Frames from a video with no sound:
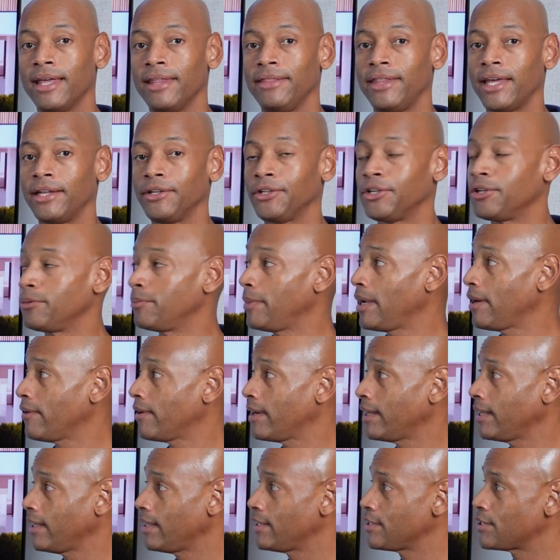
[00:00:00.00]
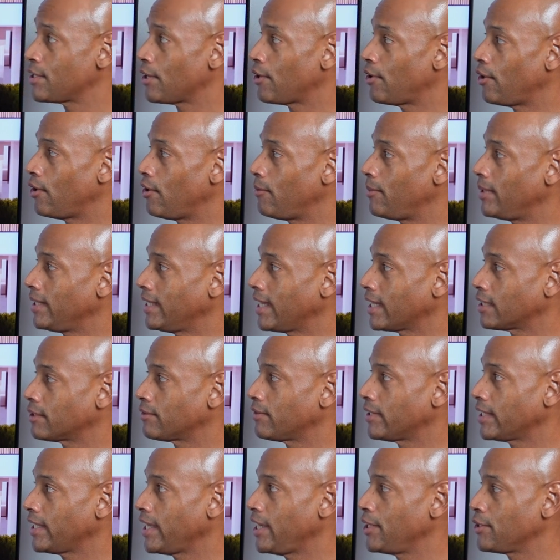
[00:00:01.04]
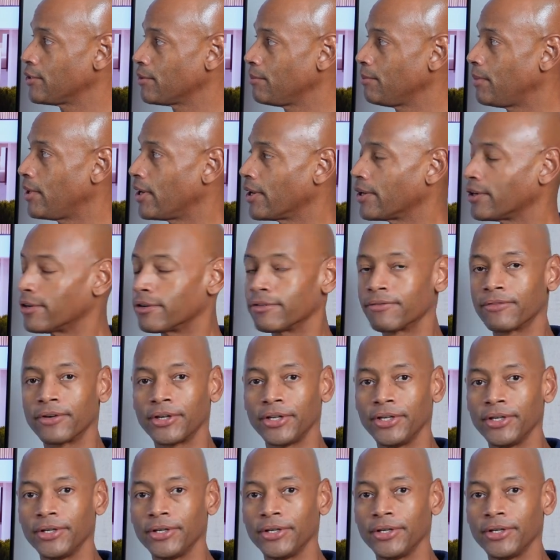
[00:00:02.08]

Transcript: then Qmerit is the home electrification partner for